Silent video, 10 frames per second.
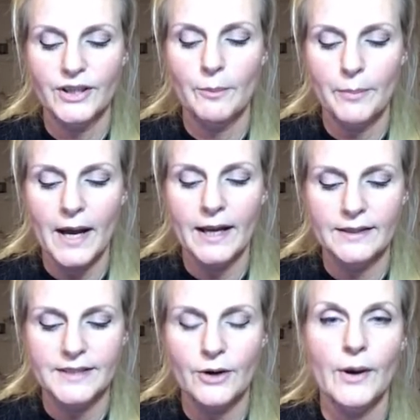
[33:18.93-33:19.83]
you can buy
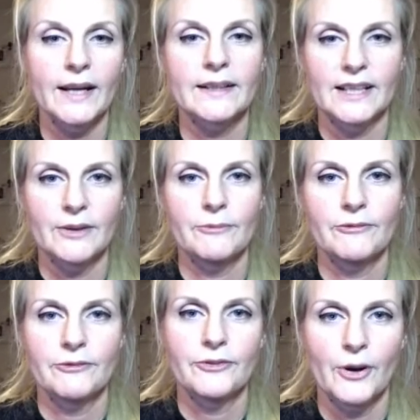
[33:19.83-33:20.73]
it directly
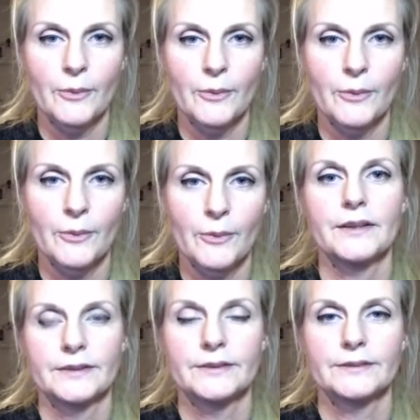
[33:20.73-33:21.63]
from there.